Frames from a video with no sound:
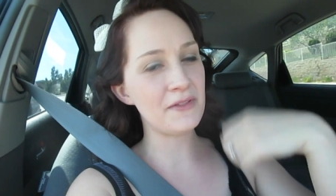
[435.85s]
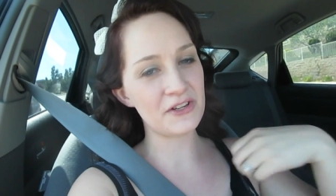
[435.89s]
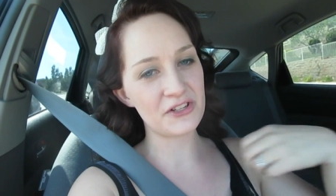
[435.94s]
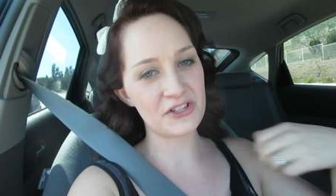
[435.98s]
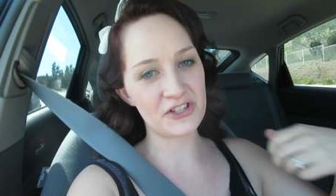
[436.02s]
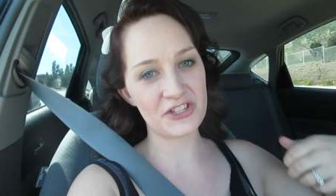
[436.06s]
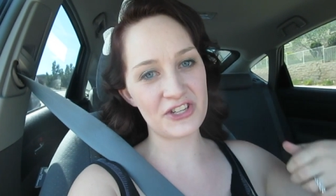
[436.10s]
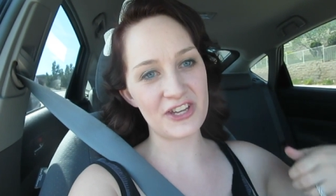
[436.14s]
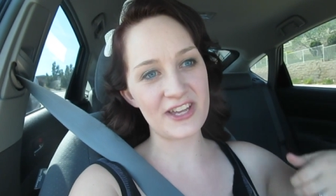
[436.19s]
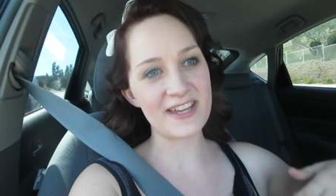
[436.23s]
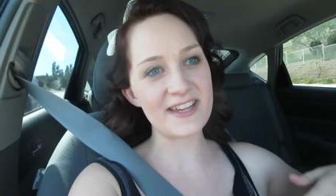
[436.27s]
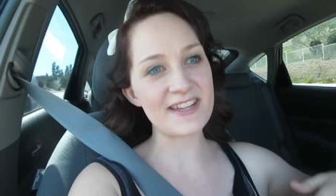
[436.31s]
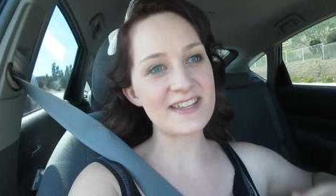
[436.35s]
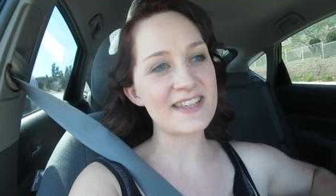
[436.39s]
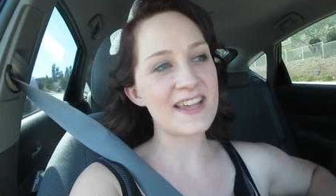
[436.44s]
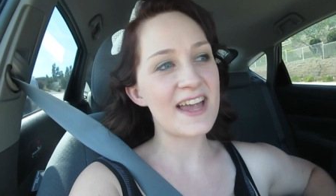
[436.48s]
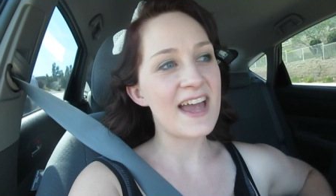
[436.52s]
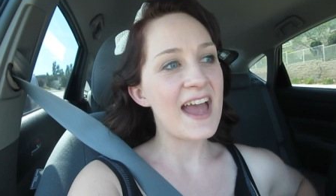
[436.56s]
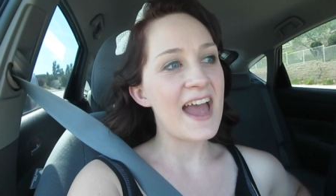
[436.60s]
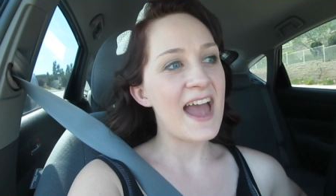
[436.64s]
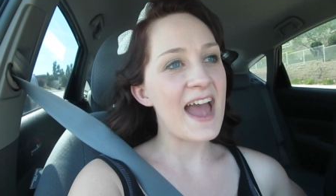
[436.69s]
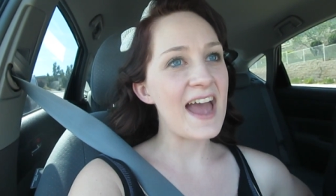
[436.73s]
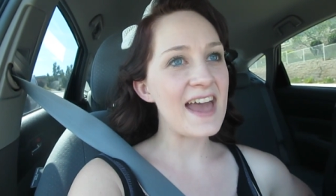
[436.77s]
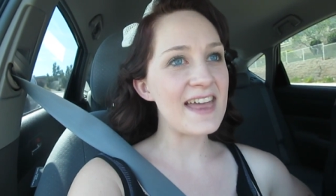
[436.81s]
their cheeks,
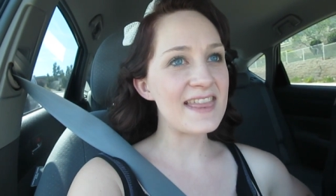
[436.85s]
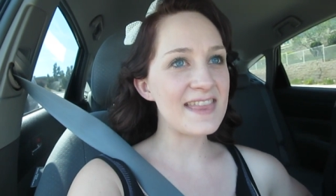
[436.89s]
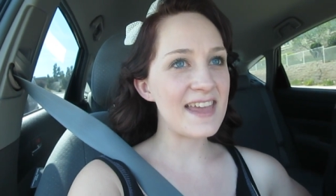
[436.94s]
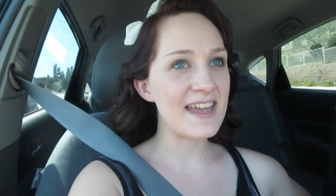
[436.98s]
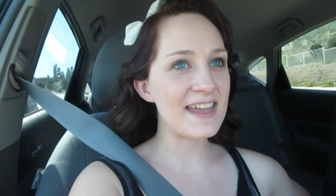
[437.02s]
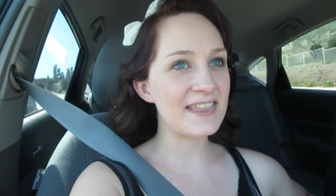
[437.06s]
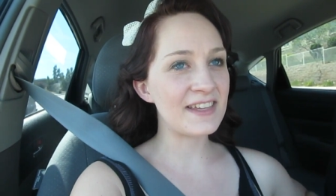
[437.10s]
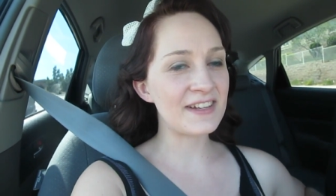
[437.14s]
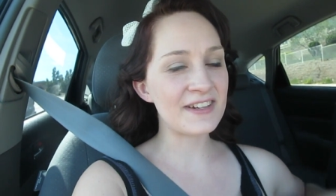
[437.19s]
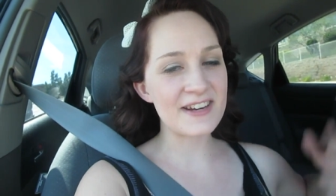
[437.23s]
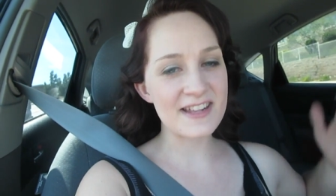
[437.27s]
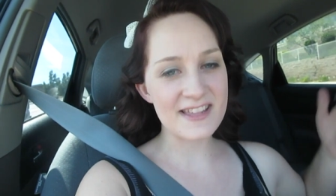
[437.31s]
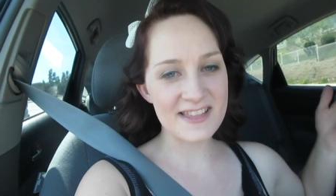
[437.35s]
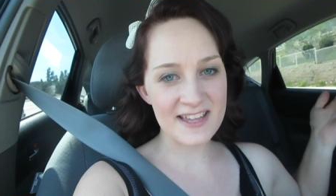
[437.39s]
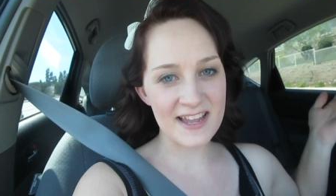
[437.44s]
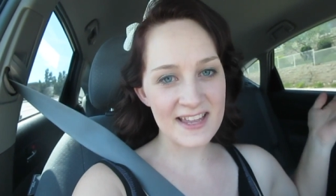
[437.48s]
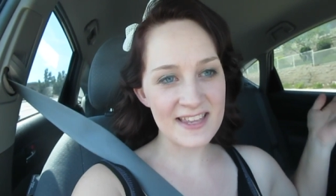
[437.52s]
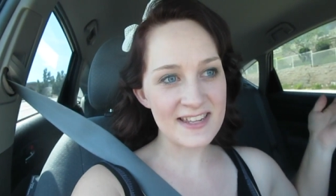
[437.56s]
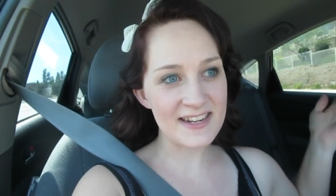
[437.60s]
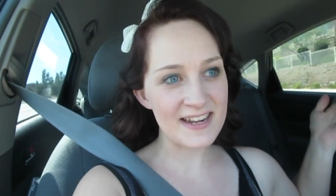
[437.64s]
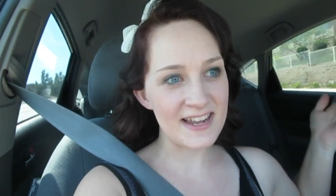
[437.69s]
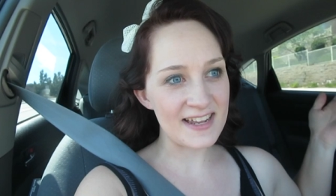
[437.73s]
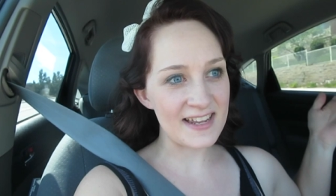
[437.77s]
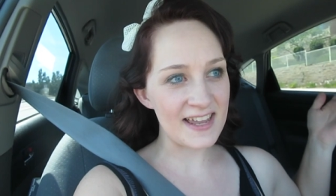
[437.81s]
and then they're gonna
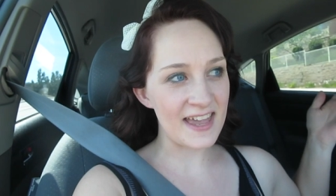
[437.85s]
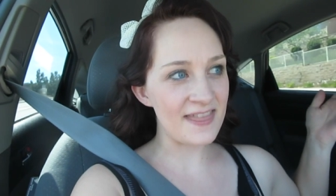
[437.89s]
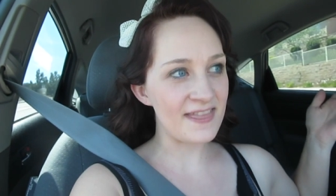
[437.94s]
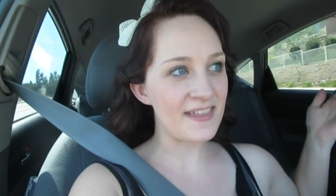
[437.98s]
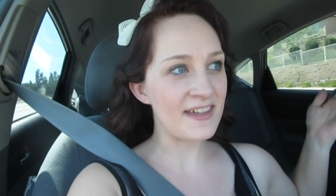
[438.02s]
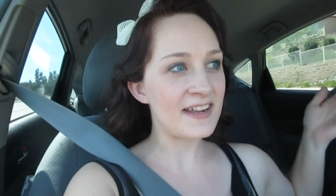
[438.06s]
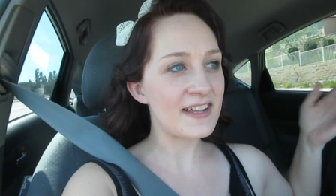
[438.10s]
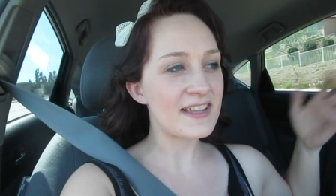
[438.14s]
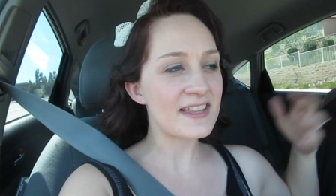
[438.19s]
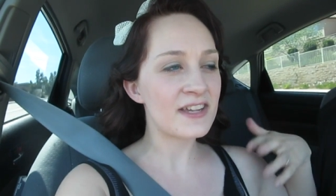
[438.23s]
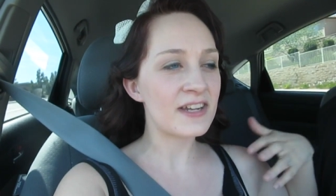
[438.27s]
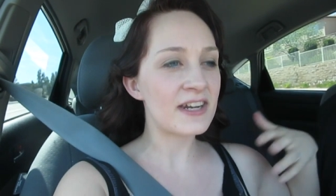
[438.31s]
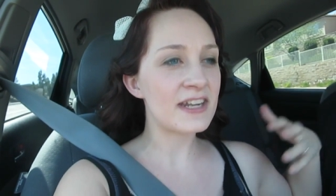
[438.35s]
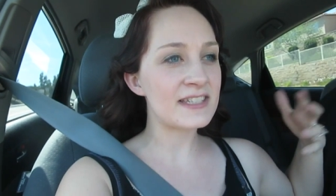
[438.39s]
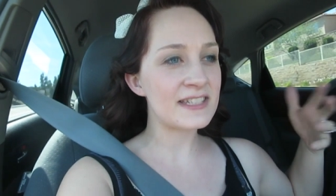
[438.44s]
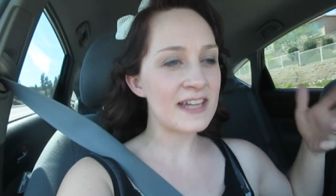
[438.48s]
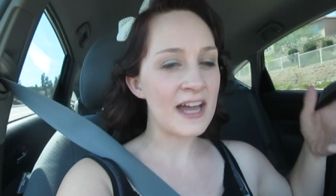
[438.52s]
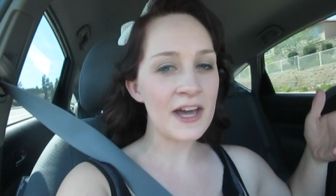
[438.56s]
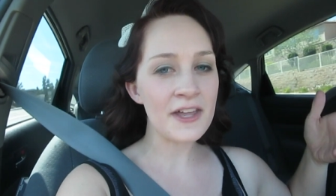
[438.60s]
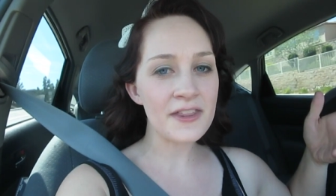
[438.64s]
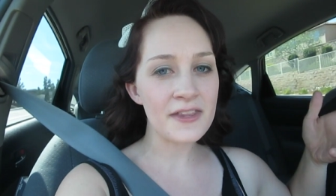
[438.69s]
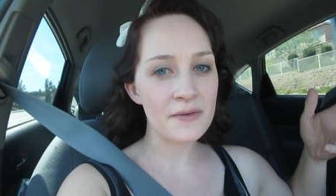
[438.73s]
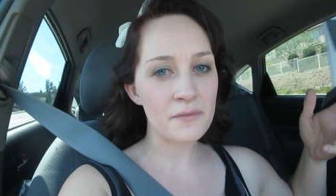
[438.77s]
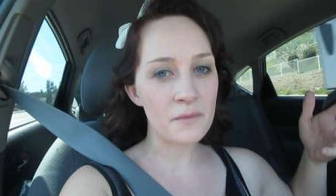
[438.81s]
send it in, and then it's gonna
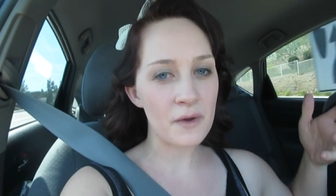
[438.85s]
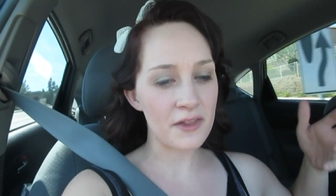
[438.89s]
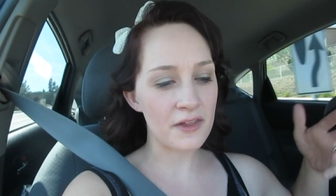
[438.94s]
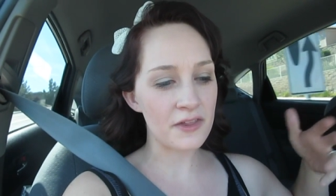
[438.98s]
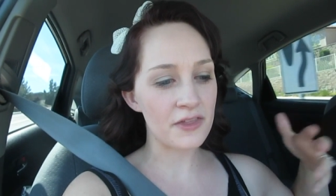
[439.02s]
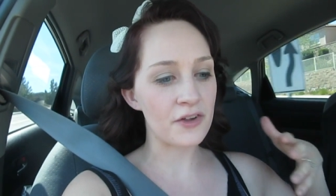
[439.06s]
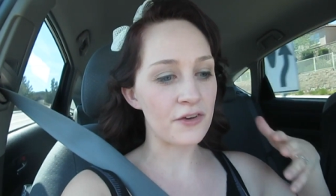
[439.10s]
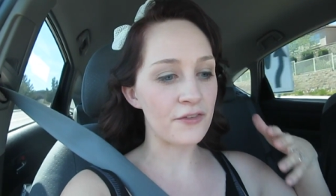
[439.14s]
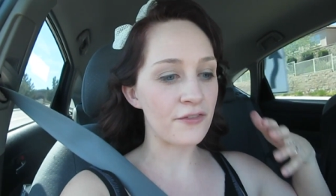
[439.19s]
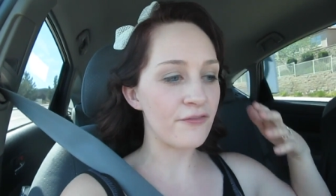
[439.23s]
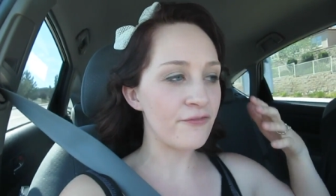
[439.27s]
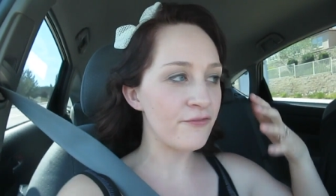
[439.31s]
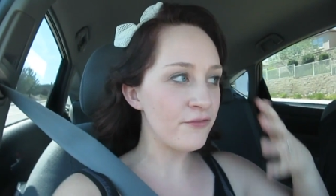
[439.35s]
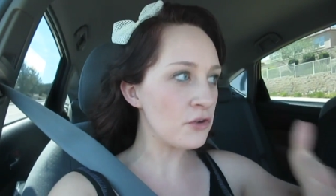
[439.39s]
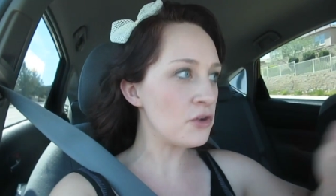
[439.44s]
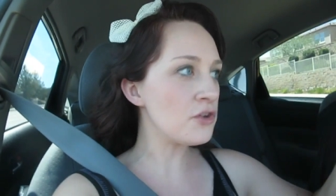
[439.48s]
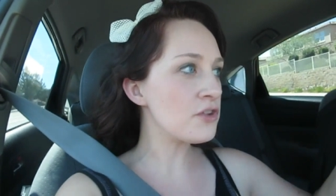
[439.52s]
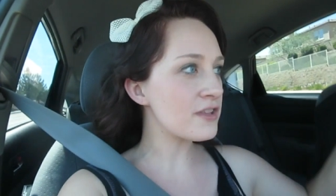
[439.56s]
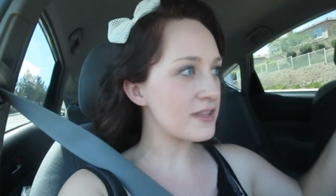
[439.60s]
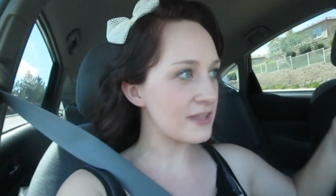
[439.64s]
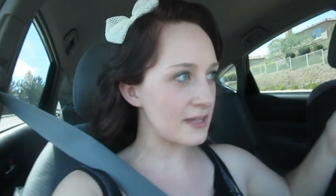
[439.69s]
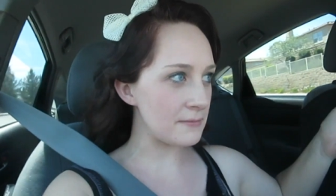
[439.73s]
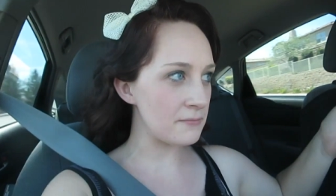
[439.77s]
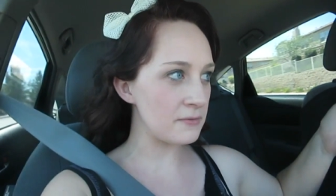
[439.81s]
tell them whether they're
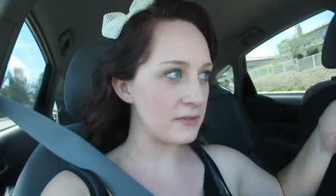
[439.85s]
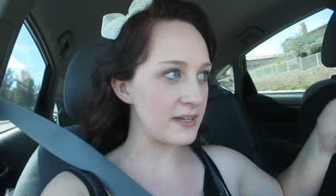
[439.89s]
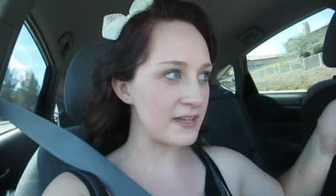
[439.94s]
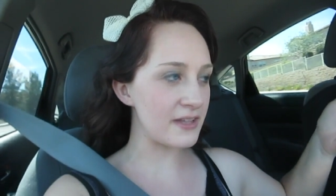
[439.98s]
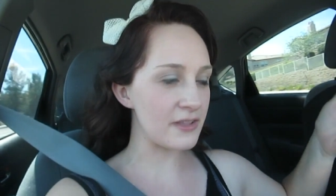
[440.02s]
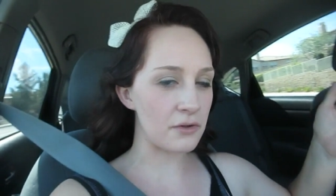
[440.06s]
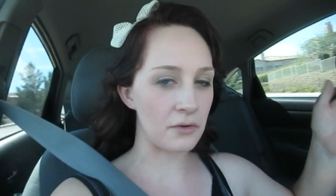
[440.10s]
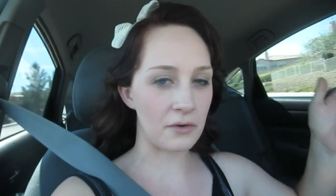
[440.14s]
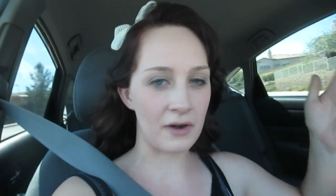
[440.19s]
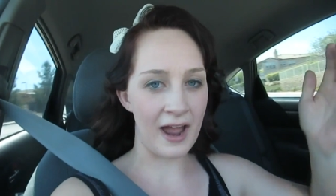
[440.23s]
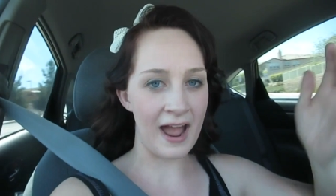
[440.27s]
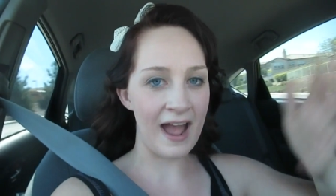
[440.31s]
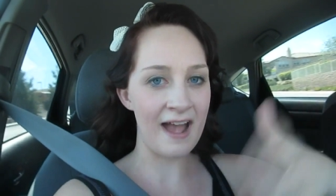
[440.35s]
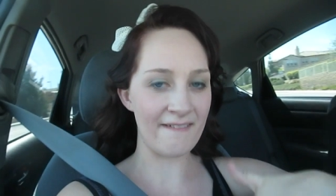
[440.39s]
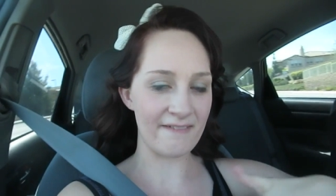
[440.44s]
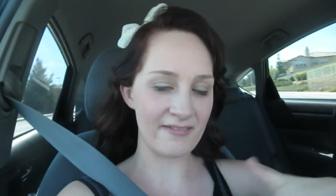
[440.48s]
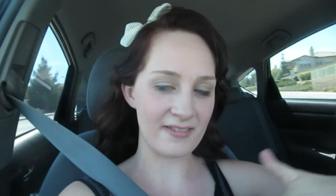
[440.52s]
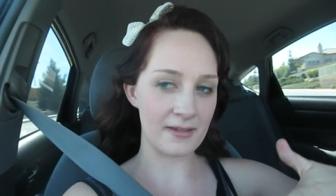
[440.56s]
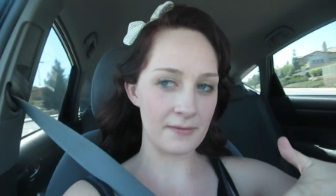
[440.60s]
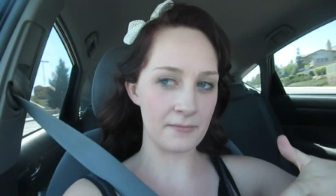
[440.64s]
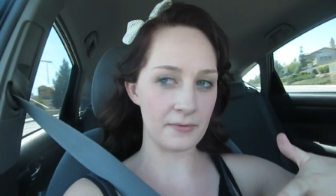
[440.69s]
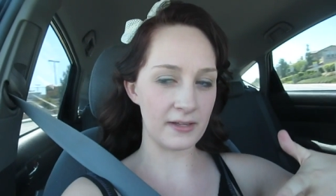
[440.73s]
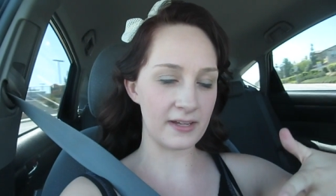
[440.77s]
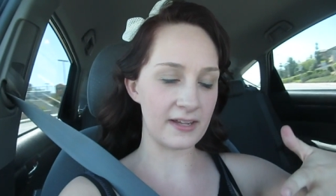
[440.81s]
full siblings or half
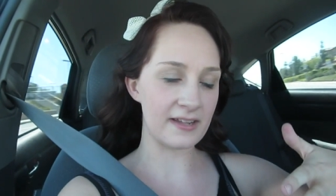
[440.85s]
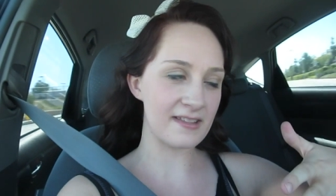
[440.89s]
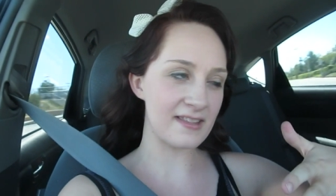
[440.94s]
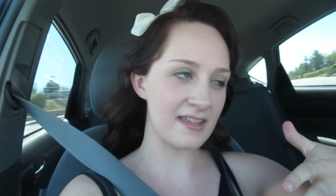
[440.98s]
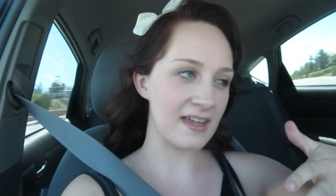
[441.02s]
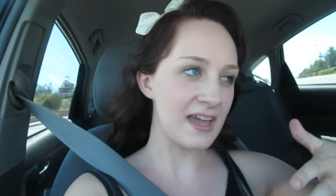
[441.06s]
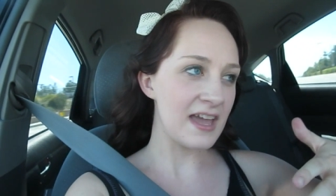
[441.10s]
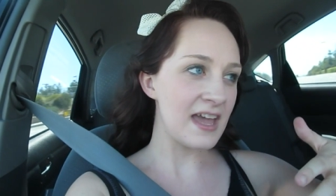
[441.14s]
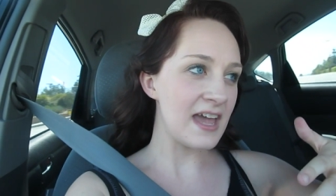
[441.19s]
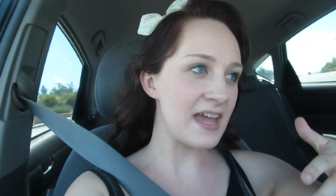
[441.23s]
siblings.